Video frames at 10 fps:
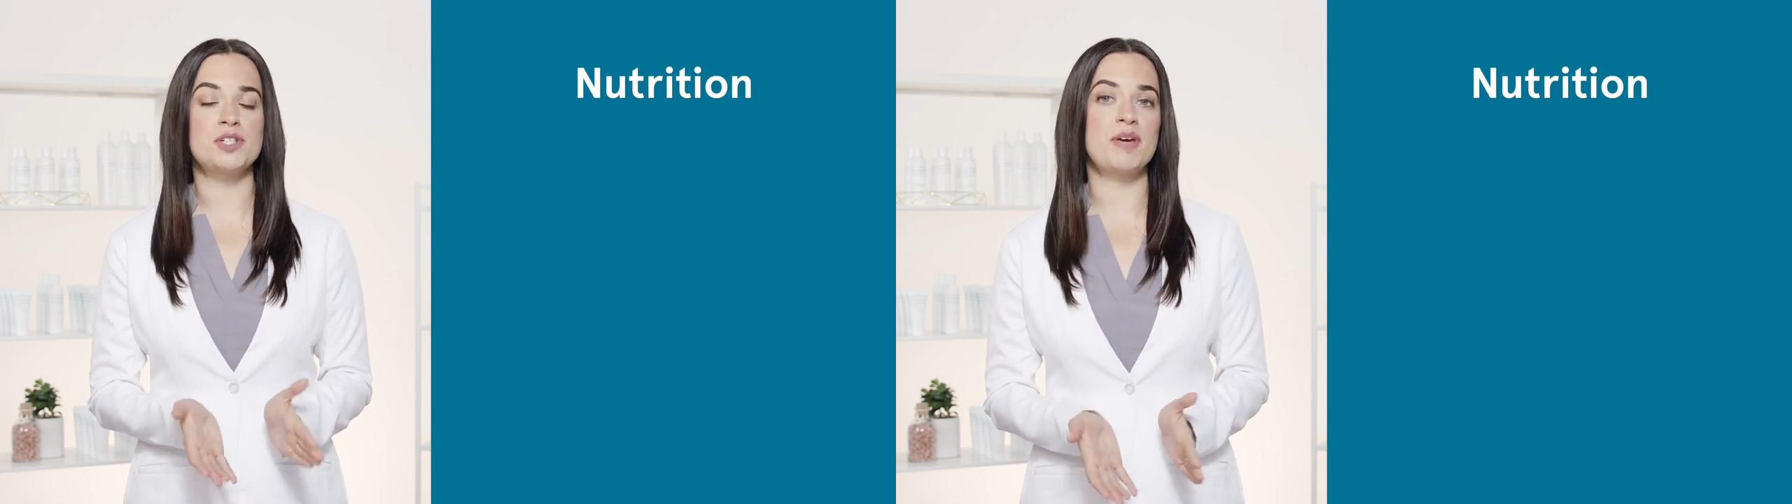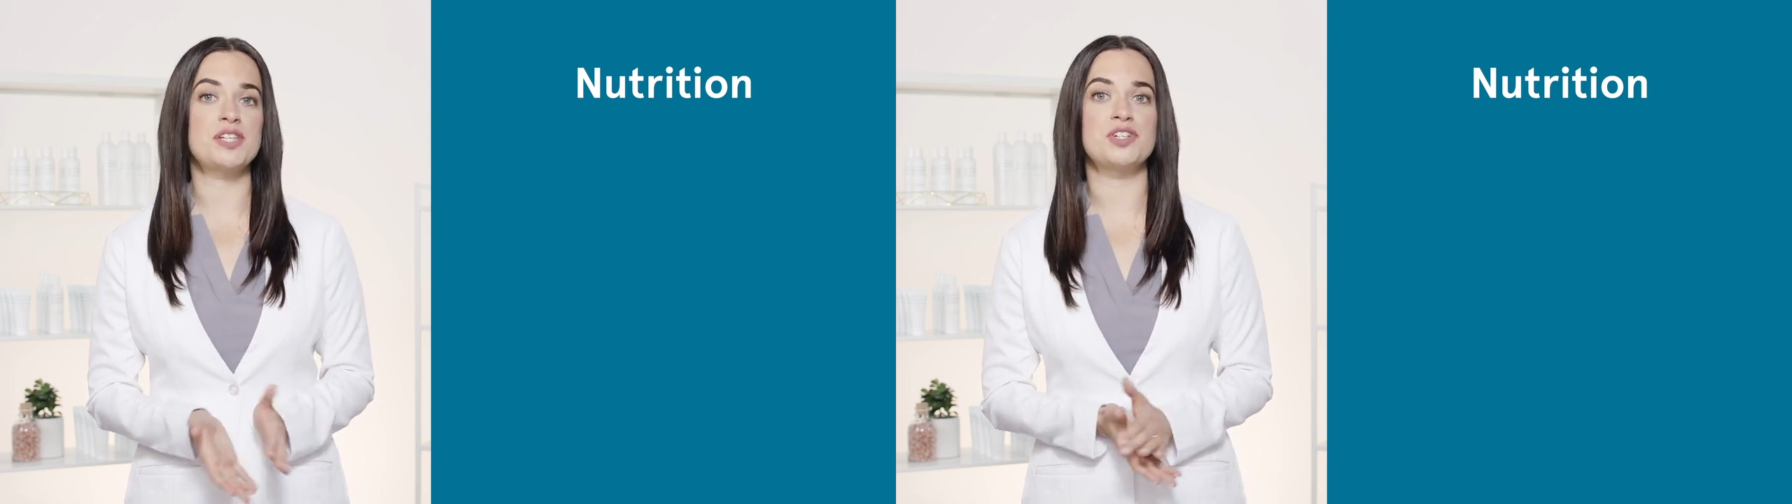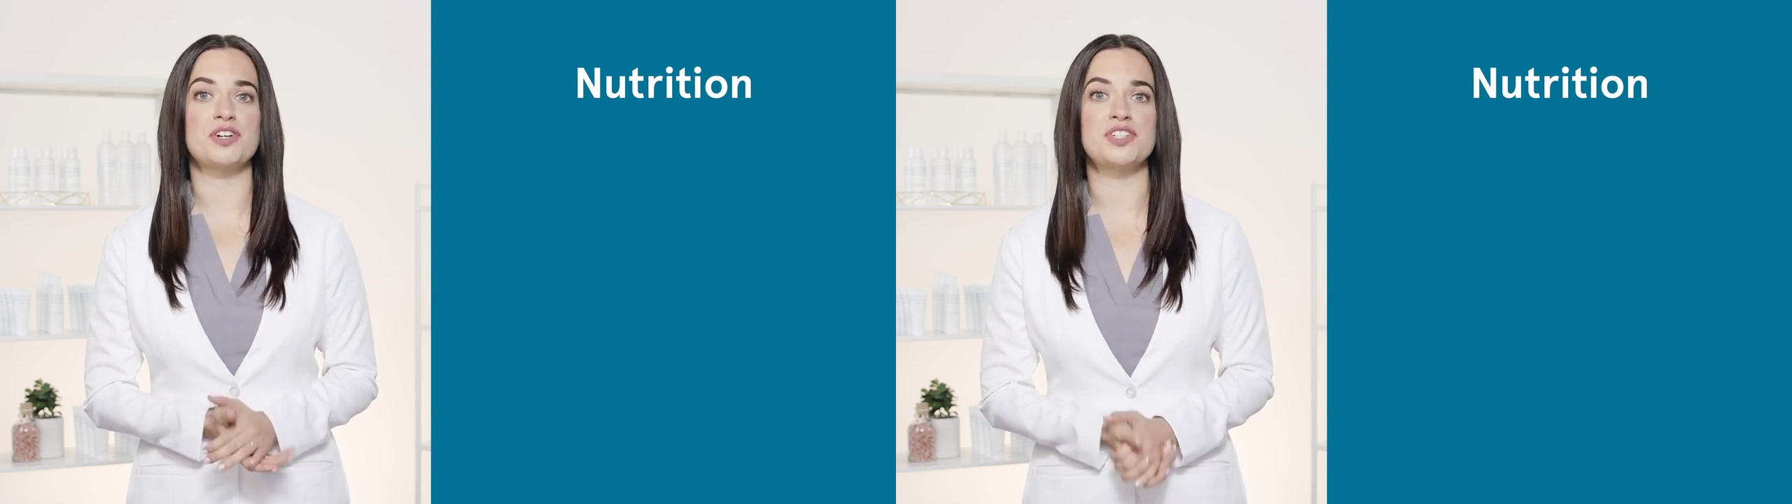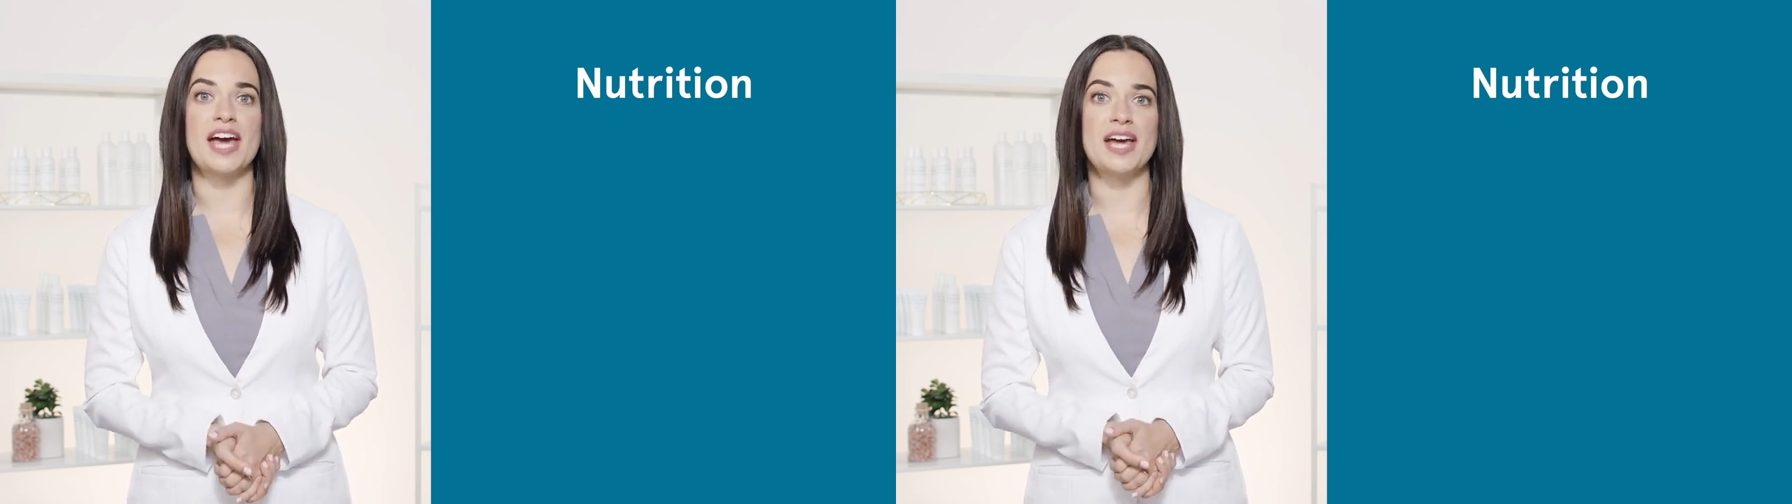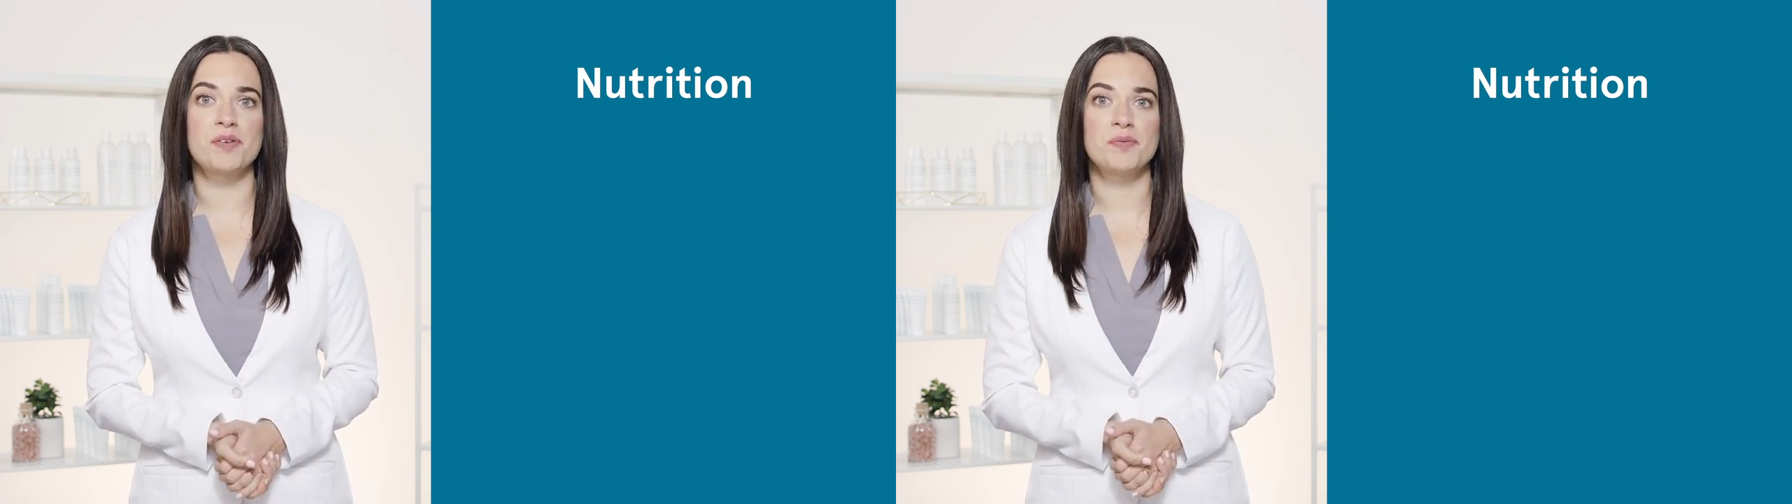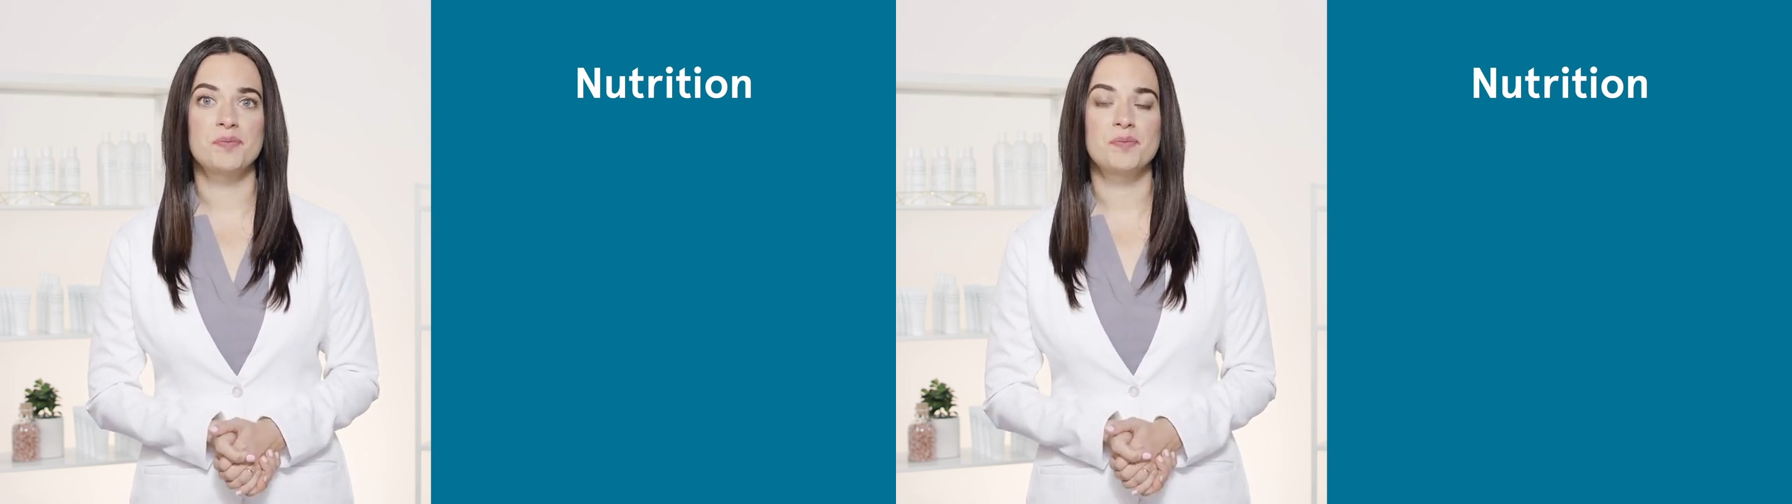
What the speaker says: to make to your diet.